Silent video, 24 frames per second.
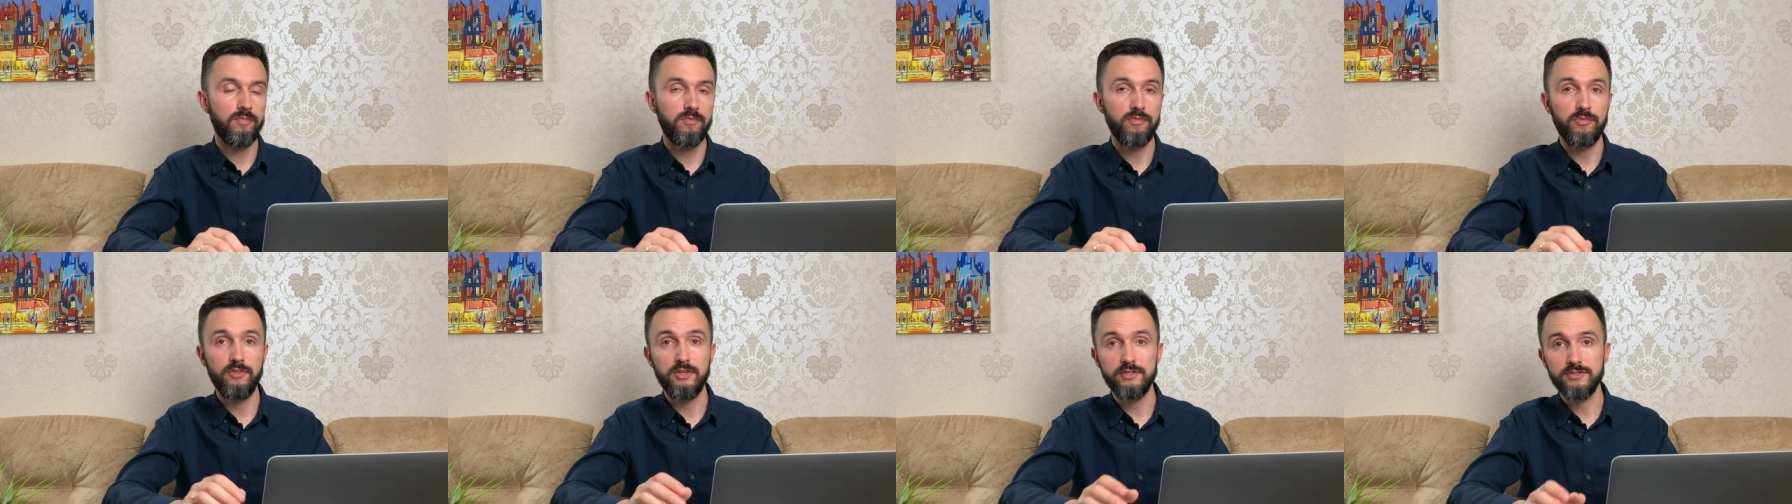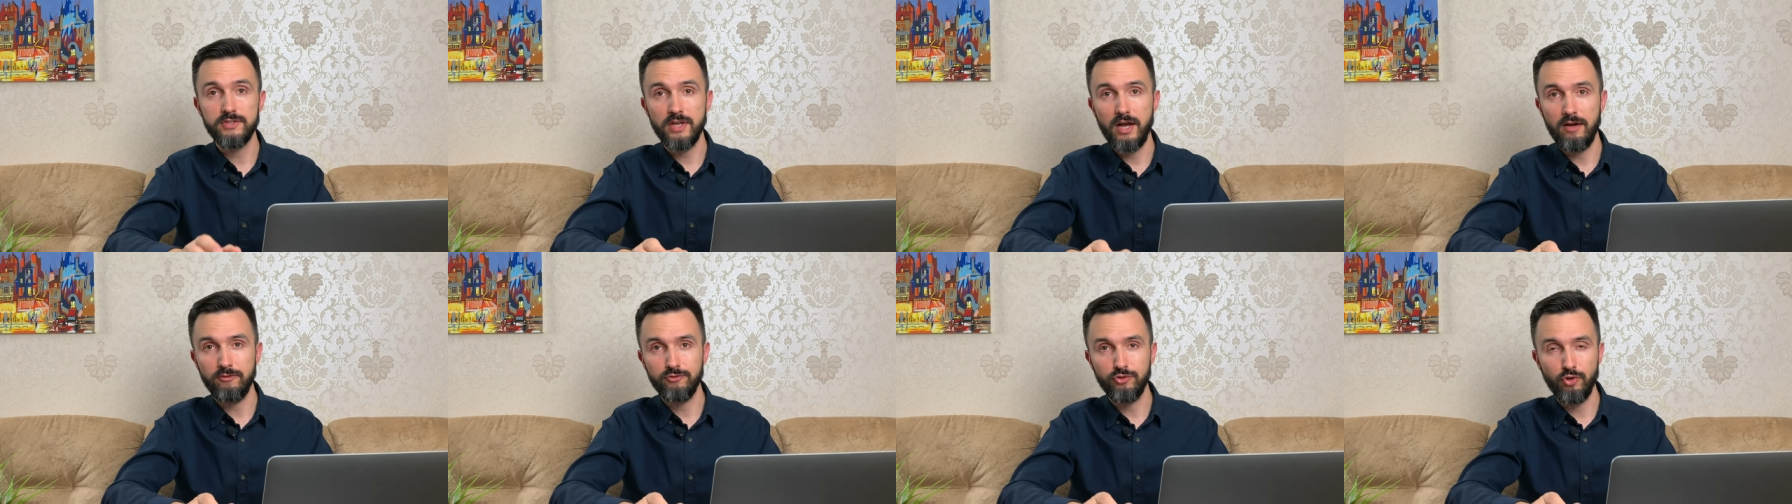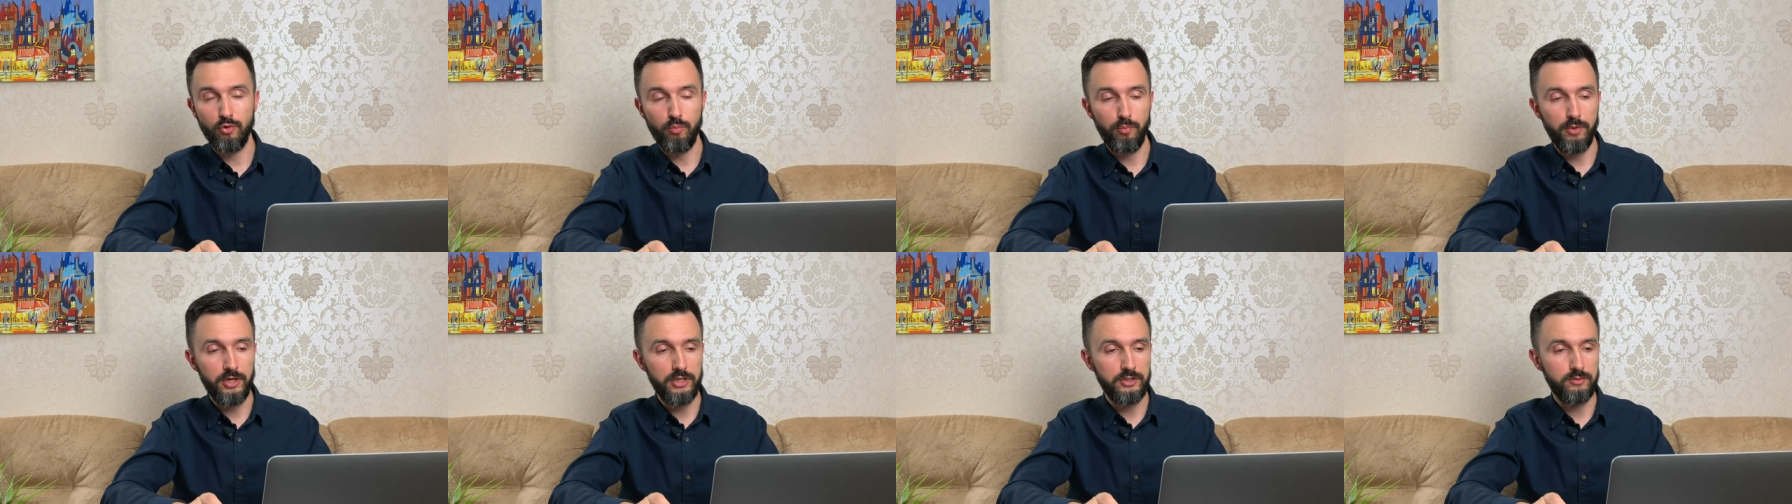This author
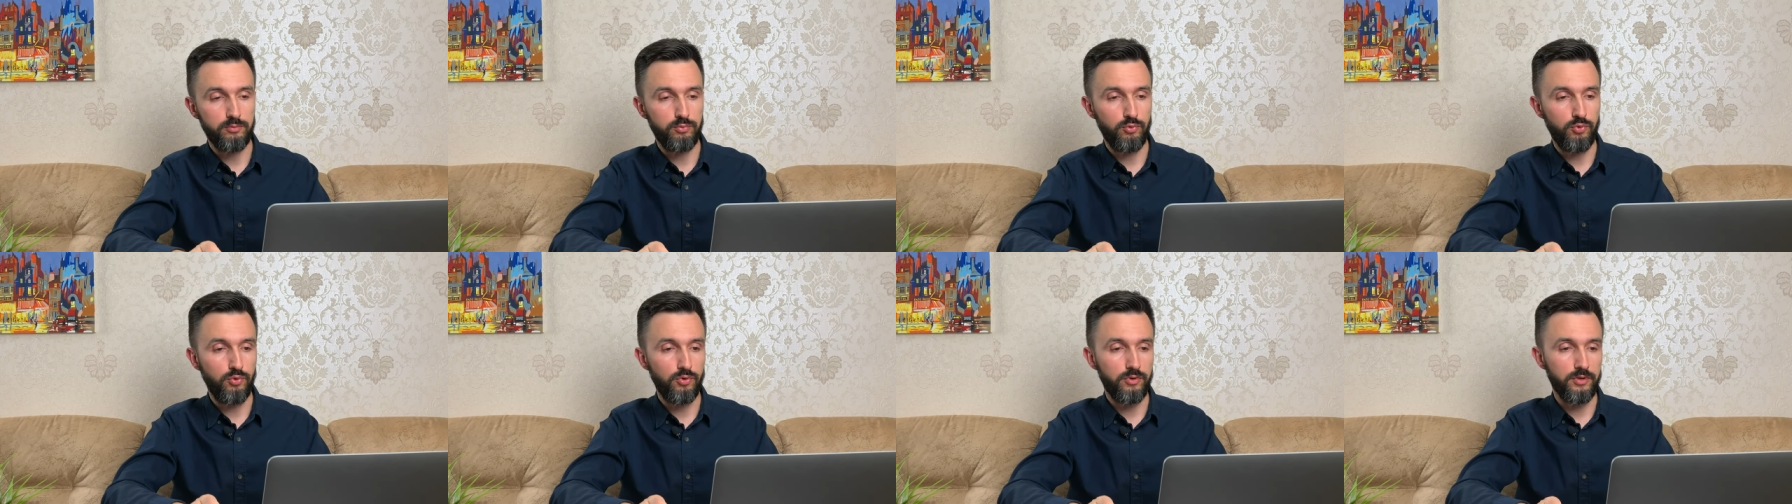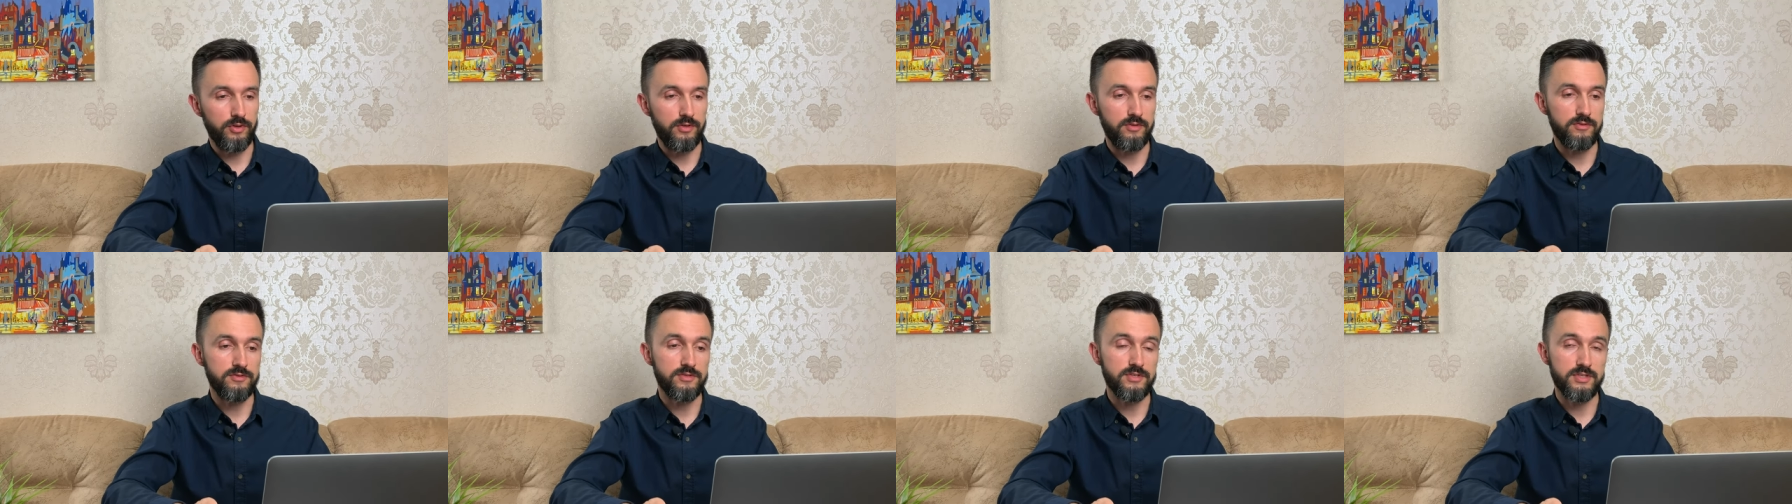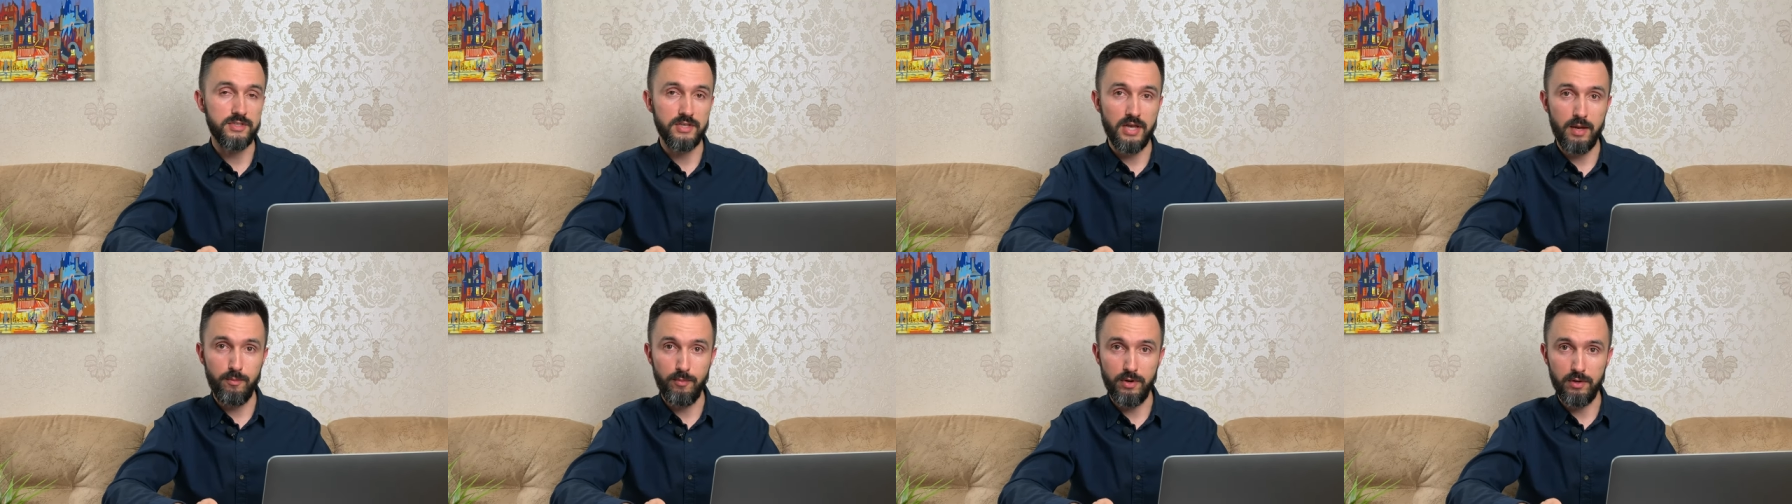made book in
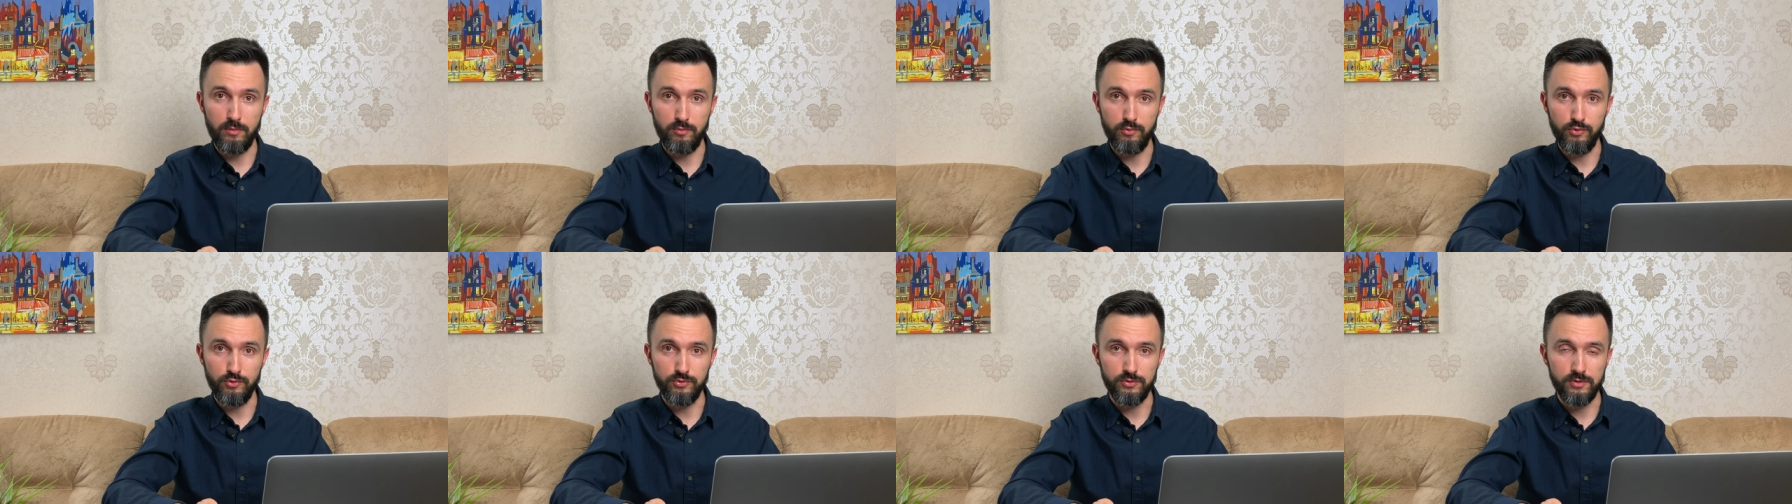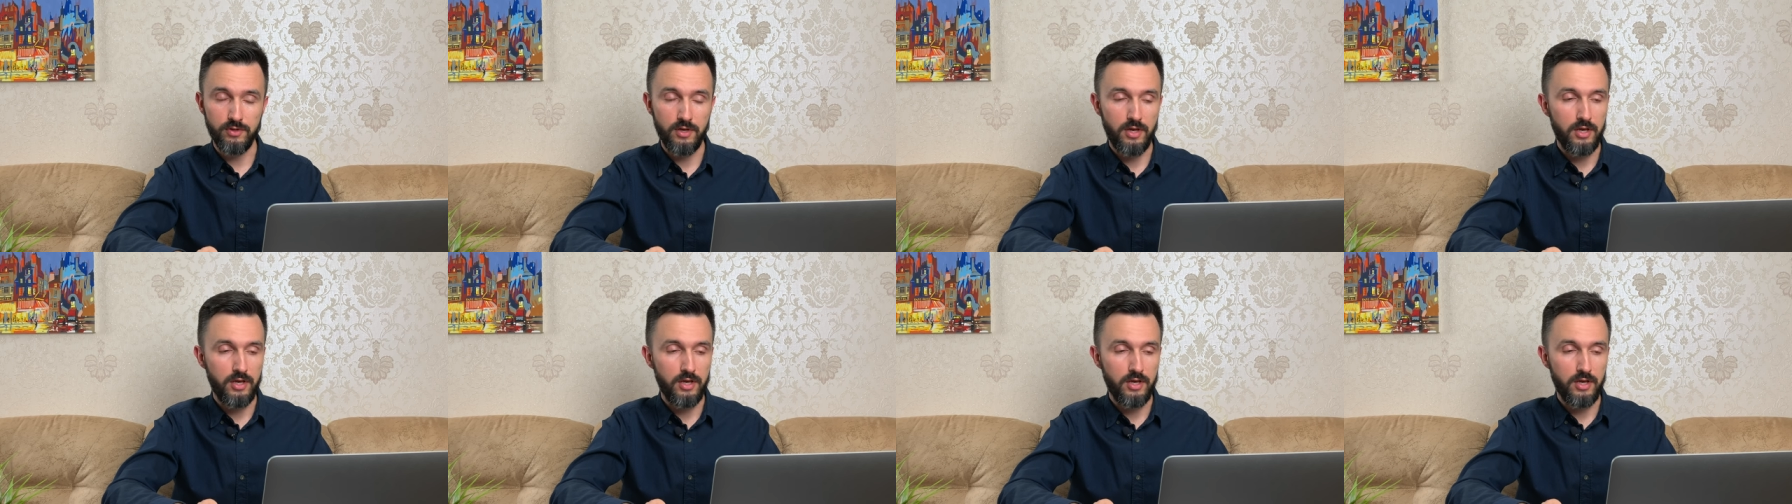summer mood.